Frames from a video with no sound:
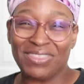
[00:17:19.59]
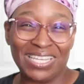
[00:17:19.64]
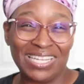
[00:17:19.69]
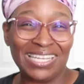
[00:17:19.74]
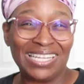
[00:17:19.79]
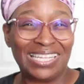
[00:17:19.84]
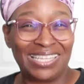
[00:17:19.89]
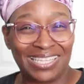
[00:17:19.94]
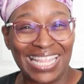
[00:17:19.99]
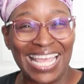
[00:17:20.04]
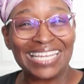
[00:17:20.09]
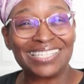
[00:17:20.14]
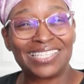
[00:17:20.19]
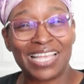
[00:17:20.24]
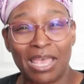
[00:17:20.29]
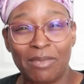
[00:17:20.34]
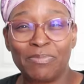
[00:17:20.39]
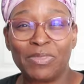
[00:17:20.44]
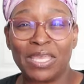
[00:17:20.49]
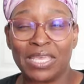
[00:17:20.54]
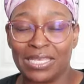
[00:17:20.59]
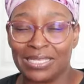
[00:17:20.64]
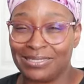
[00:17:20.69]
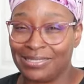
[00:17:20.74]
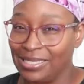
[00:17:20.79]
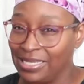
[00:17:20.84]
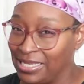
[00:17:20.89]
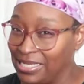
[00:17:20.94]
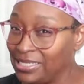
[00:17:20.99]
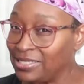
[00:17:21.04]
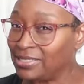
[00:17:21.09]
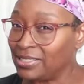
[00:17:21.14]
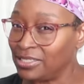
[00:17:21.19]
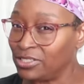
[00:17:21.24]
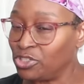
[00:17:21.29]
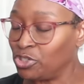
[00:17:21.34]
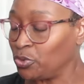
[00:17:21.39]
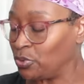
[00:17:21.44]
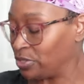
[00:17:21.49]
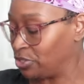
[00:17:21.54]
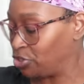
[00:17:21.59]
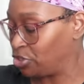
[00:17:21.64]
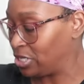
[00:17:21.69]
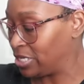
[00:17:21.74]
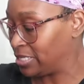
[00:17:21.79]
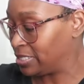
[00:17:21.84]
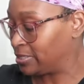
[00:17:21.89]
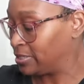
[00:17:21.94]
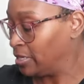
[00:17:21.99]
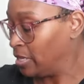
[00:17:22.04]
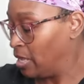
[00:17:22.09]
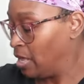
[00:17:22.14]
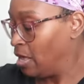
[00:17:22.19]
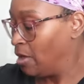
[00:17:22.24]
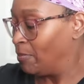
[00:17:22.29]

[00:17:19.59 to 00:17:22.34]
Then that type thing is easy to adjust,